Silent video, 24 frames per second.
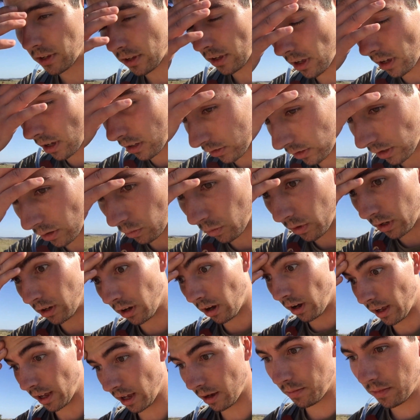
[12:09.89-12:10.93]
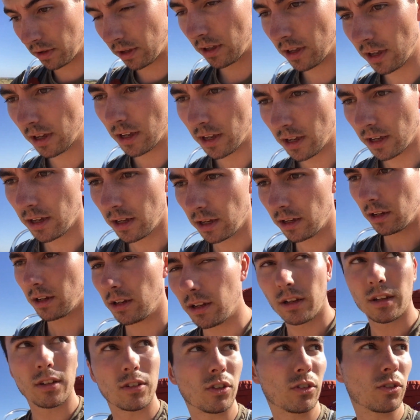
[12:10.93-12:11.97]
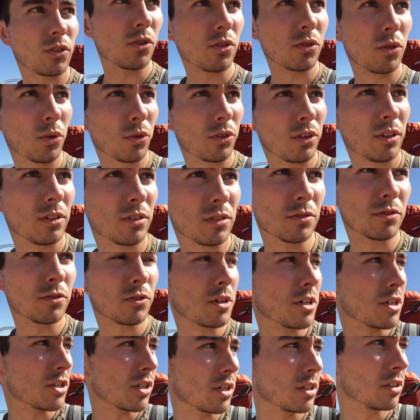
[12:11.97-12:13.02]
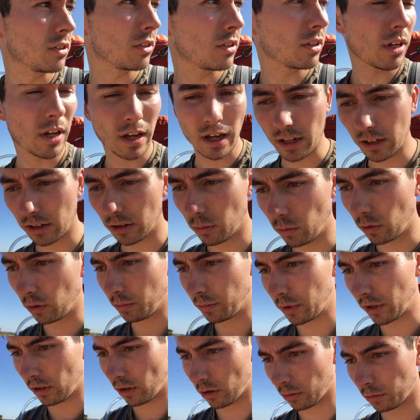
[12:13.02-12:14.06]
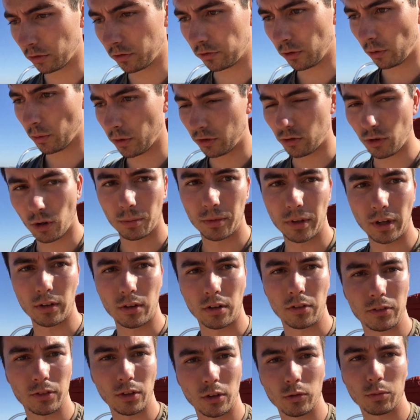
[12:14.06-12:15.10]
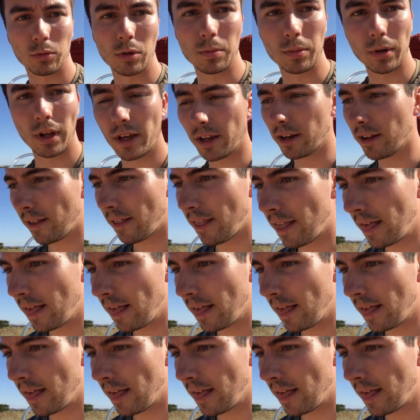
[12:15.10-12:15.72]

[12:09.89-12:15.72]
I am just on the northeastern fringes, and it won't be long before we drop down off Salisbury Plain